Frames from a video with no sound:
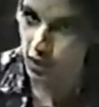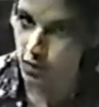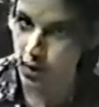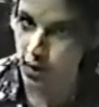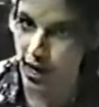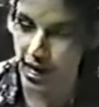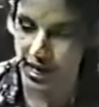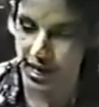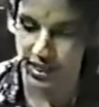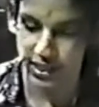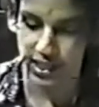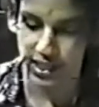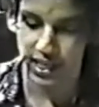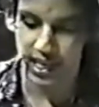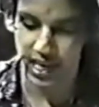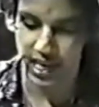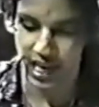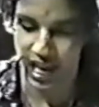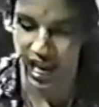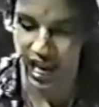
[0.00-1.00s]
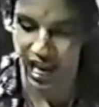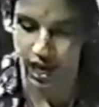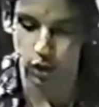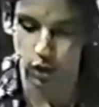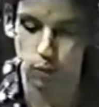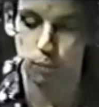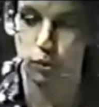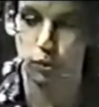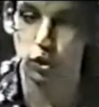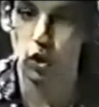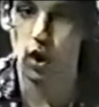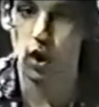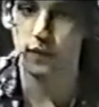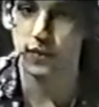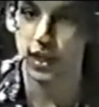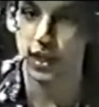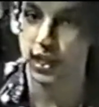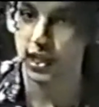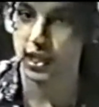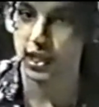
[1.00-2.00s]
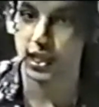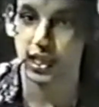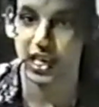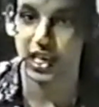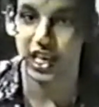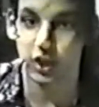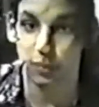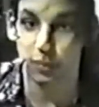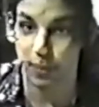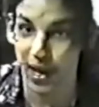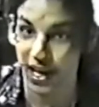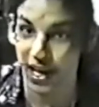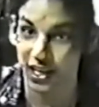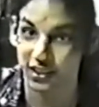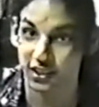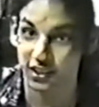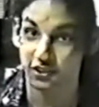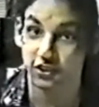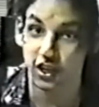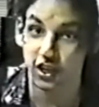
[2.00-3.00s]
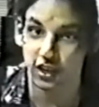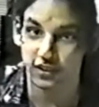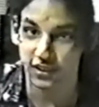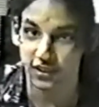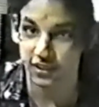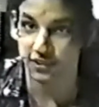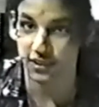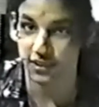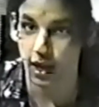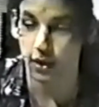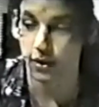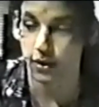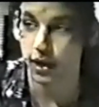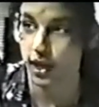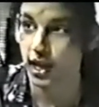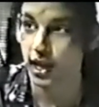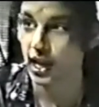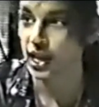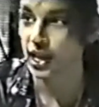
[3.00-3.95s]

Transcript: All right, and it'll pull off. It'll make a disgusting sound.